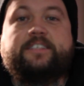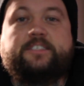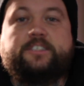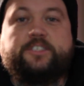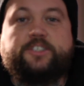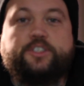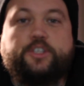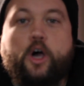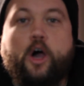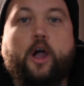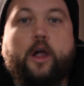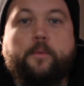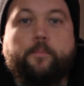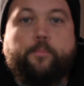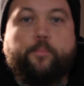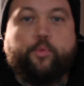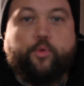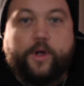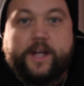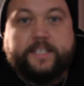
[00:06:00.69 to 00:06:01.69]
start
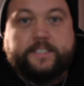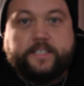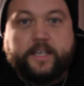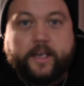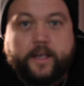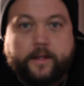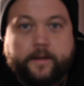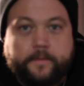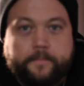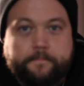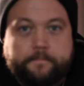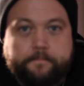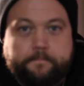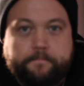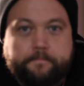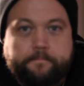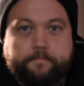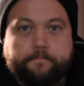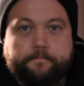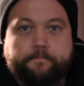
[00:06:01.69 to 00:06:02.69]
printing.
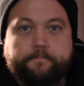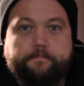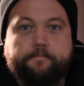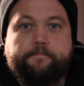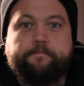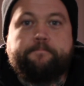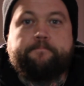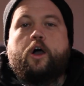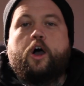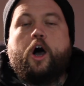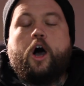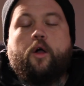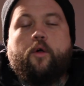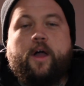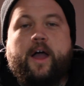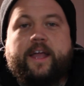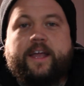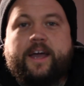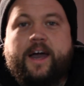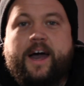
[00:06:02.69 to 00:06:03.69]

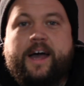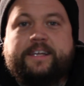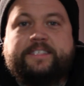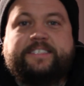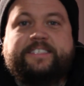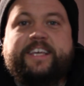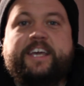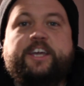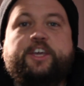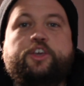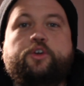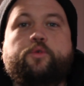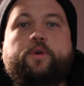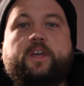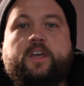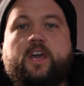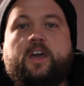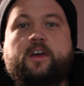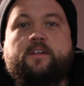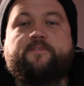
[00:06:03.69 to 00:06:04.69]
Alright guys, thank you
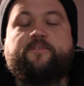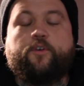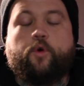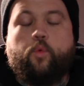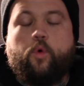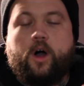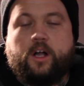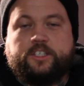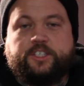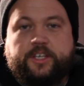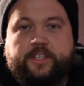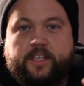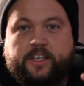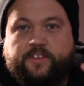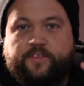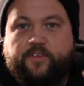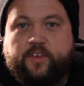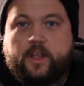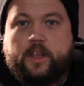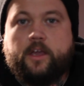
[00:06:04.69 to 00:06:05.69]
again for watching this
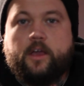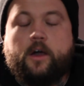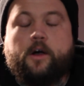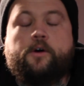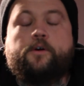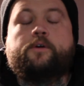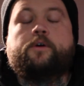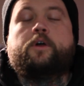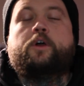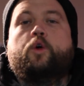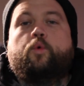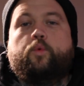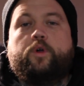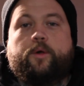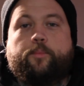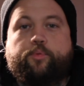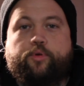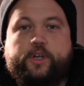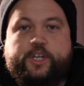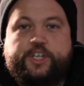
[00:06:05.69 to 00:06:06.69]
video. We
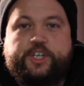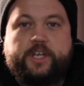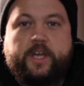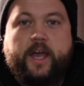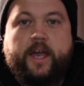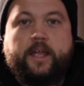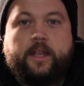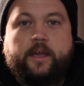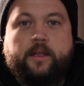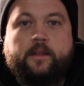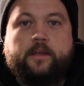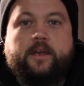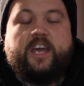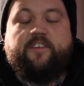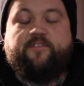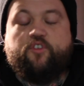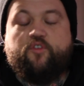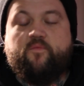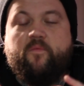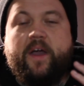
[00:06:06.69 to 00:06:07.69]
appreciate it.
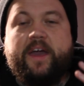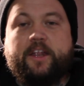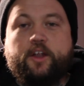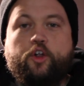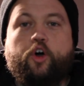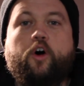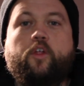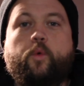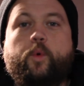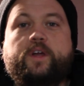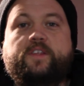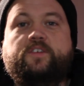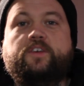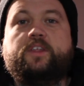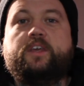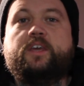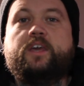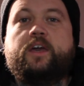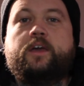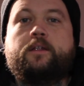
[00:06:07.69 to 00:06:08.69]
If you've made it all the way to
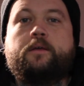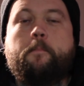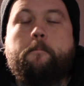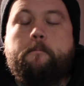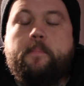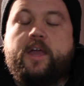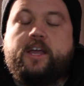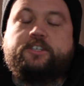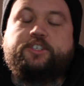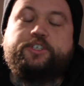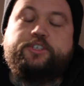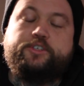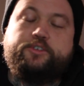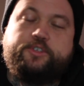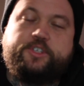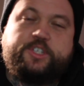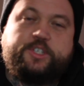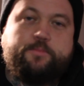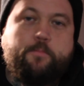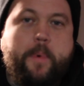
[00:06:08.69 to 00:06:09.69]
the end, make sure you
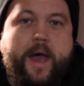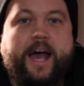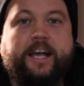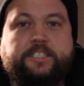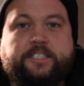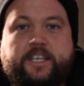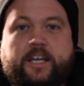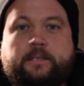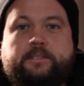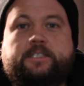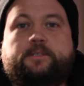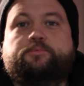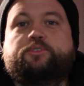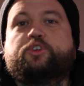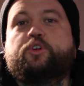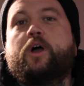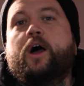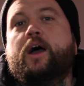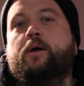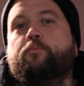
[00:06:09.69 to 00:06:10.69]
smash that
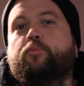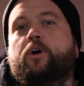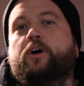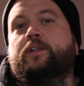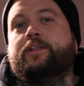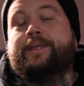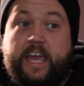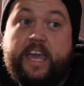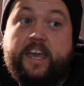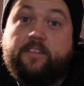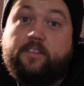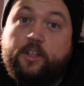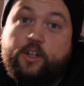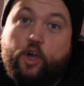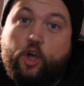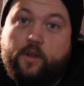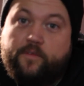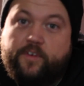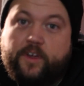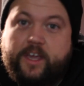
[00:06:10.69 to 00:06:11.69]
subscribe button, hit the
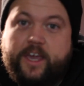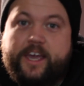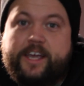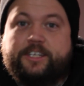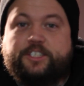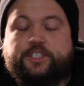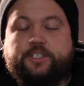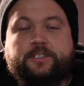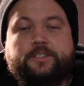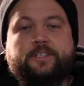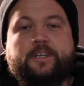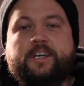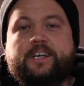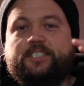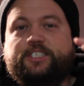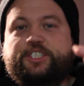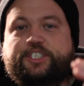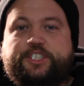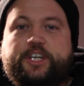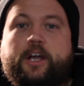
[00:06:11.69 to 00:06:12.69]
notifications,
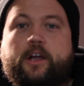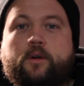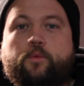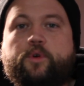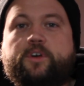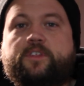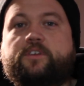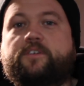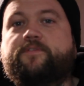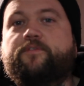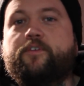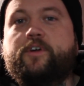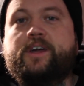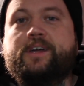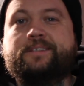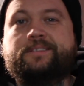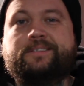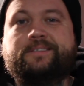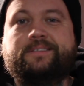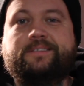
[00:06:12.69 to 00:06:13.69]
share it with your
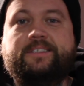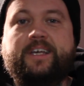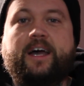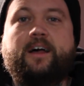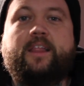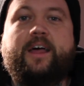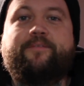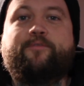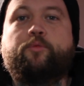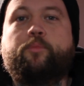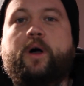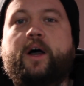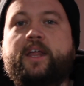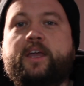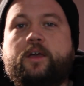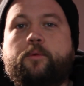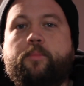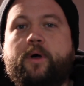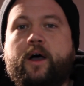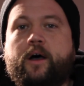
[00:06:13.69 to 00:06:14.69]
friends, tell everybody
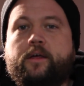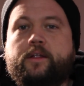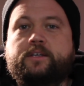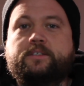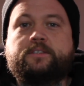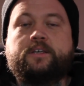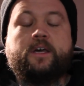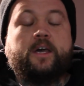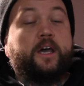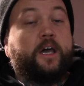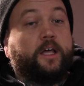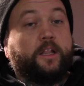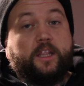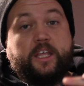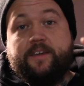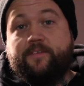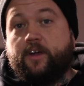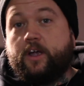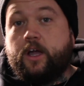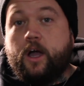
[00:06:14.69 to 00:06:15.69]
about us,
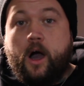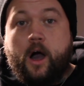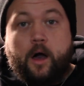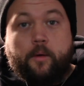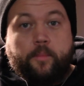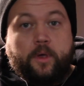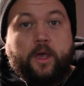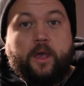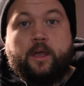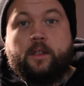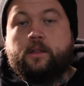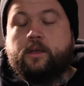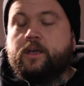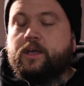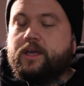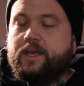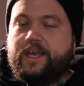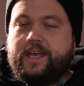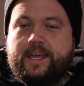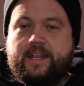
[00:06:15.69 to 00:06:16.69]
leave a comment,
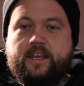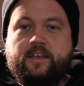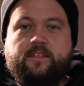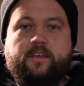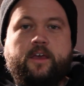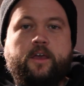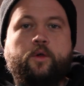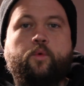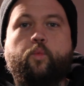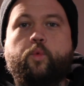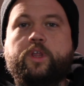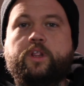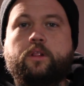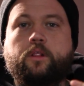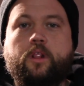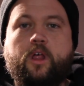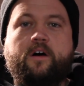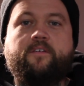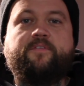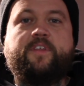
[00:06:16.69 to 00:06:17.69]
anything. We'd
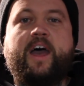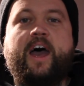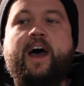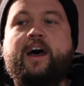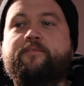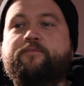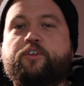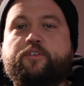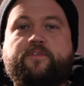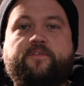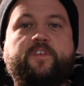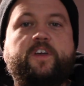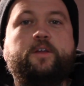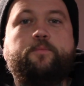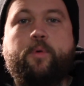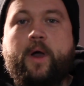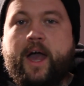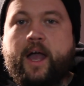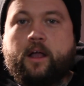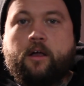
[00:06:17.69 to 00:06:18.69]
love to have your
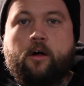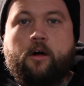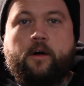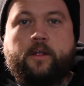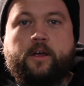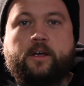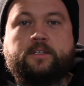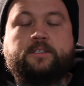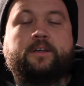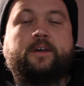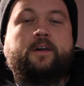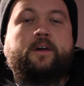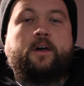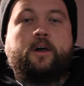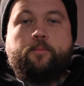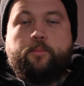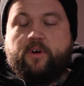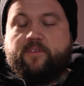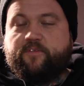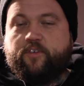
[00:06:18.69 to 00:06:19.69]
feedback on us.
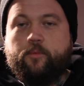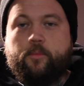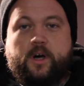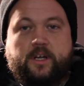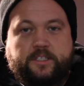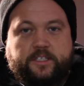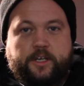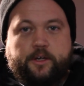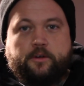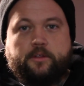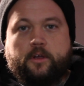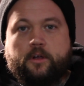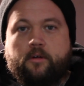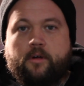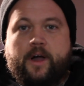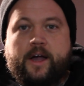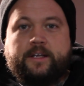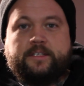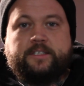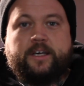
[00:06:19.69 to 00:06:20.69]
But from us here at the
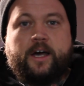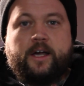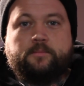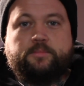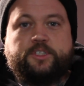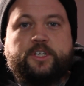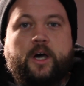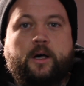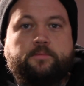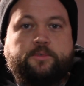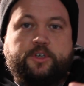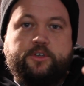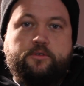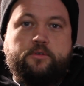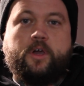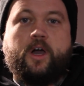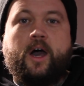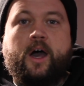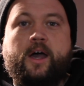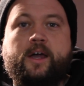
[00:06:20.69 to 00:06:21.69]
Grind Time Shop to you
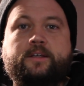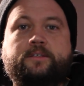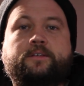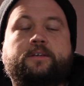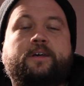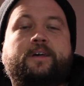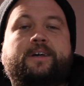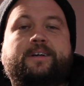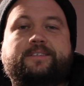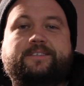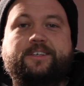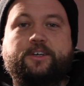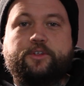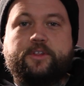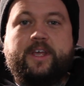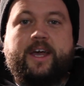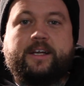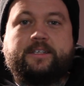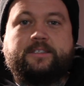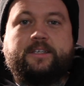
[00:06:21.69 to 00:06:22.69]
guys, till
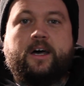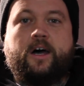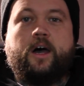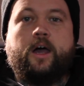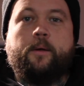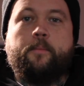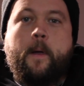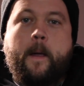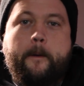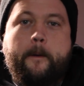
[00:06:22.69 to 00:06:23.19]
next time,